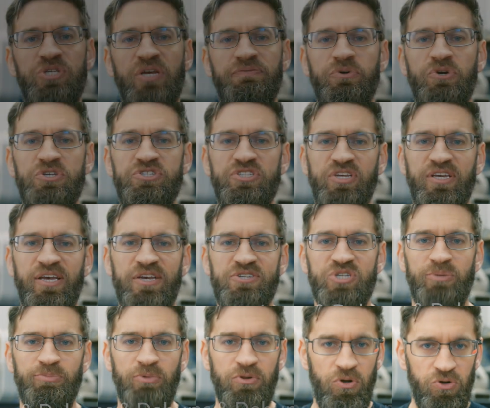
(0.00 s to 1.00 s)
if you're seeing
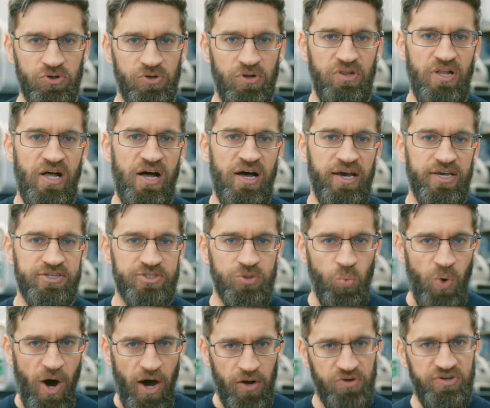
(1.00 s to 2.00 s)
some localized
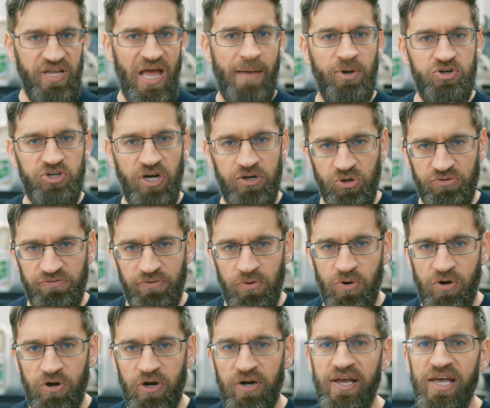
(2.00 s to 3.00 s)
water damage on your
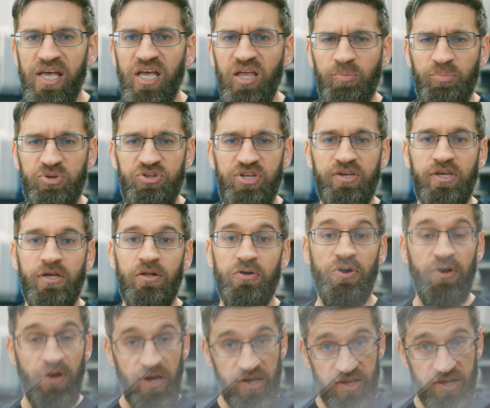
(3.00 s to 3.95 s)
floor, in particular